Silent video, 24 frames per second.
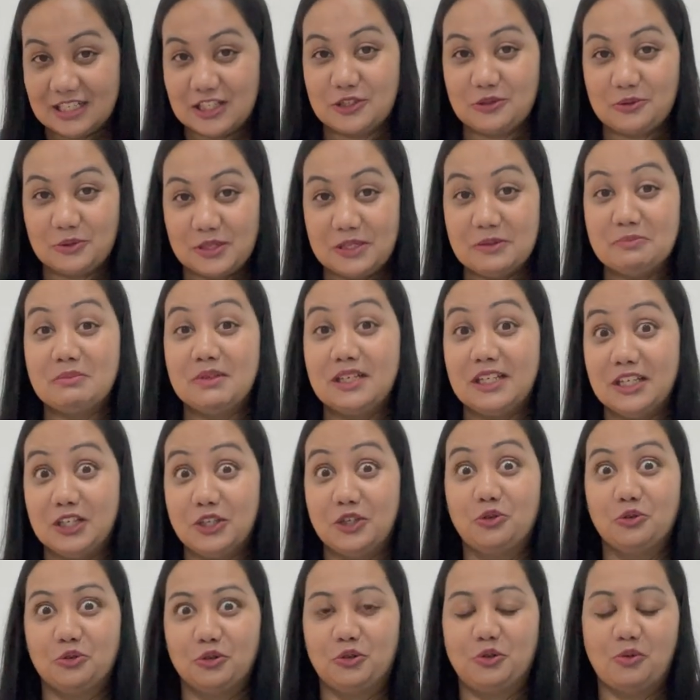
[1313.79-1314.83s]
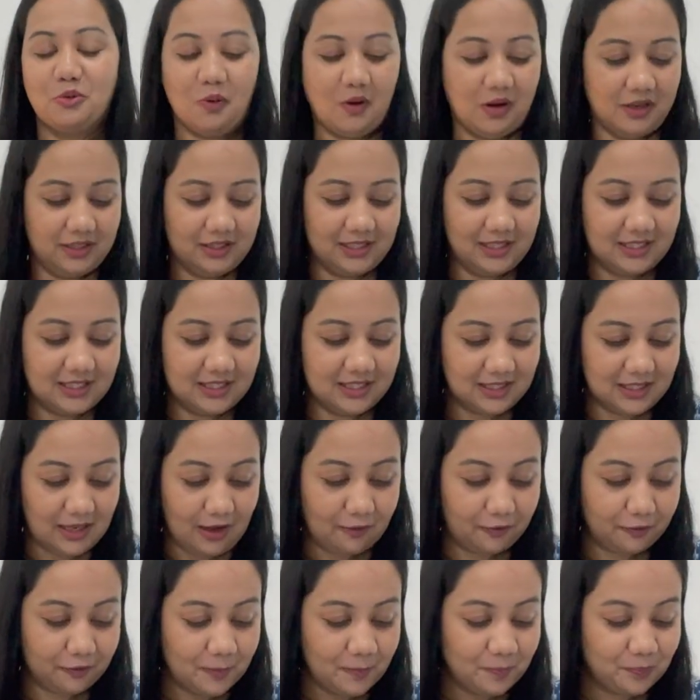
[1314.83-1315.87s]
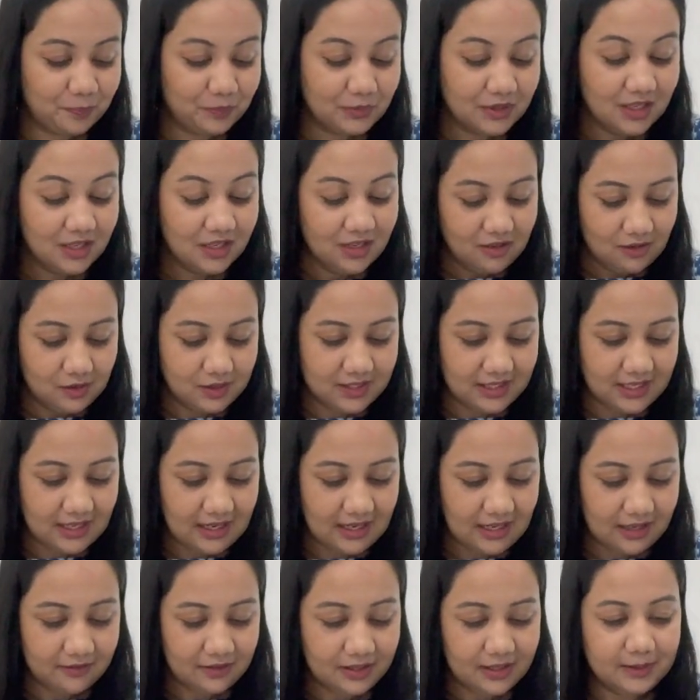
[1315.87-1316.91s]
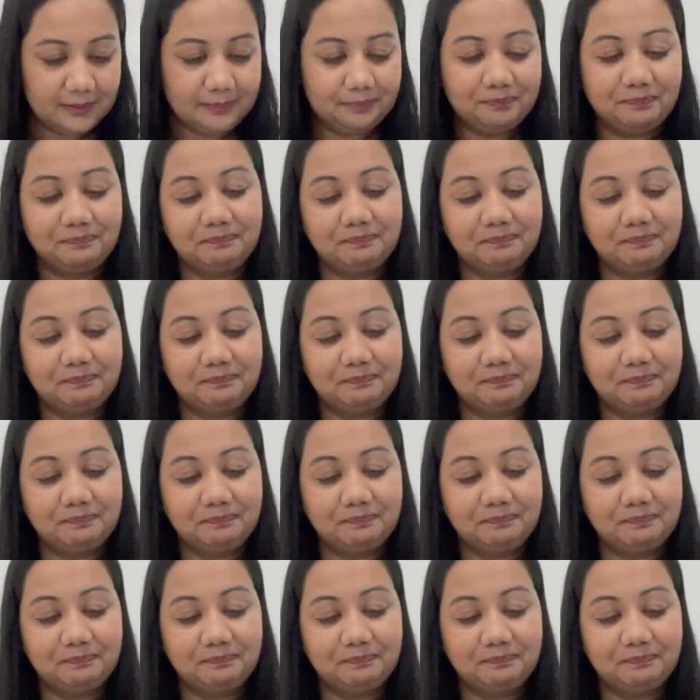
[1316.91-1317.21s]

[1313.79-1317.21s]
extremely good quality stuff. Uske alawa,